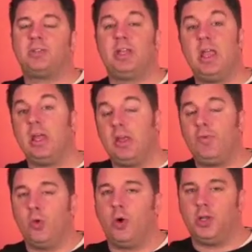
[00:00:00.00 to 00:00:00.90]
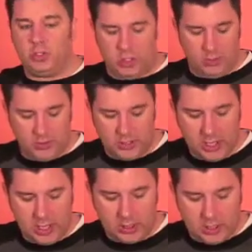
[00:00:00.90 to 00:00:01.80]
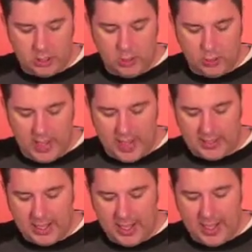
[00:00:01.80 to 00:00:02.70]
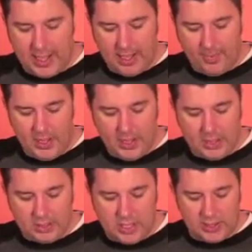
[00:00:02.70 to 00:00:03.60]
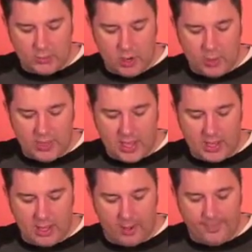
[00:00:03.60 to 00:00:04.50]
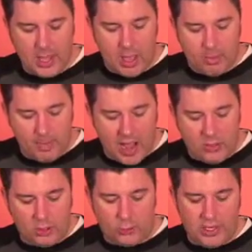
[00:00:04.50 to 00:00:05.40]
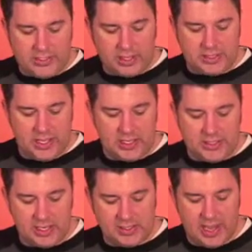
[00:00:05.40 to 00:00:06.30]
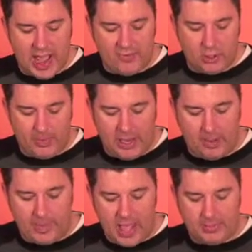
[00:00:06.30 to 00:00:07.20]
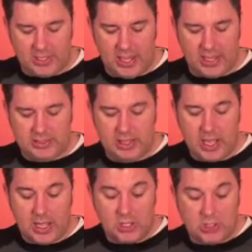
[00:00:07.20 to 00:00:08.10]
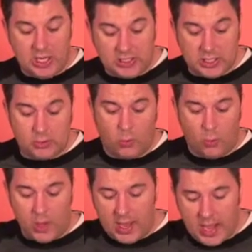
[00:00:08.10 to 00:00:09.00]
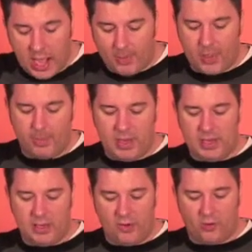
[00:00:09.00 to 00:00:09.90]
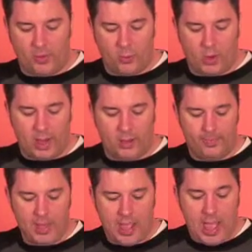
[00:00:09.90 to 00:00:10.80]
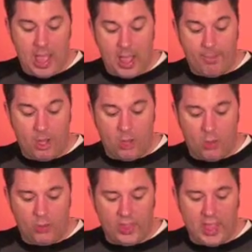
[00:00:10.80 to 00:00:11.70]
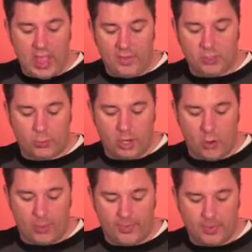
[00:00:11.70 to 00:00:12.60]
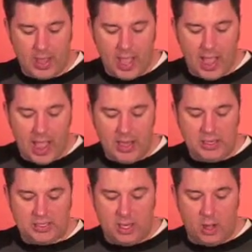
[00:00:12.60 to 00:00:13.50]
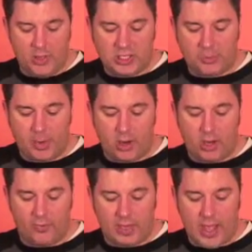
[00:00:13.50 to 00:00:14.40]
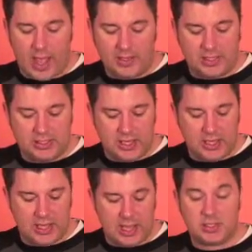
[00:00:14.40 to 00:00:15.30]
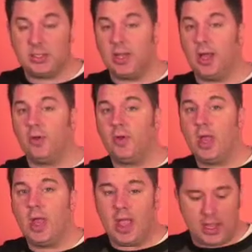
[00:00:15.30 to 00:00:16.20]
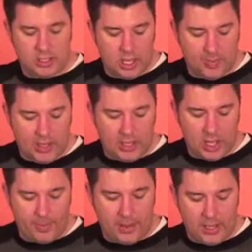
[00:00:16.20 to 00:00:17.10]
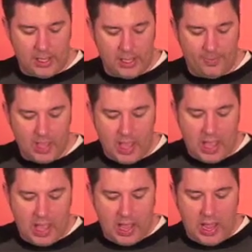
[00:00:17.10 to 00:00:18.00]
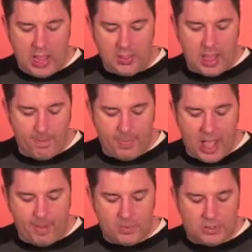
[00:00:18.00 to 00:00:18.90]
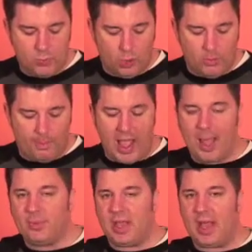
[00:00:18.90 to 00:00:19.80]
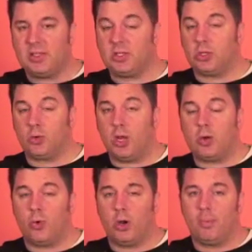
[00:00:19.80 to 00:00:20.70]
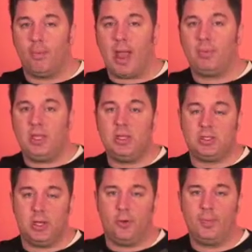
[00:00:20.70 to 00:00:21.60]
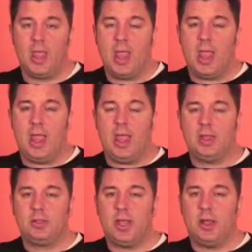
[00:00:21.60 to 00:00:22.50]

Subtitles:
again if you were to choose to do that. There's nothing wrong with that at all. But Matthew 3:16 says that after being baptized, Jesus went up immediately from the water. And behold, the heavens were opened, and he saw the Spirit of God descending as a dove and coming upon him. And that word baptize is the Greek word baptizo. And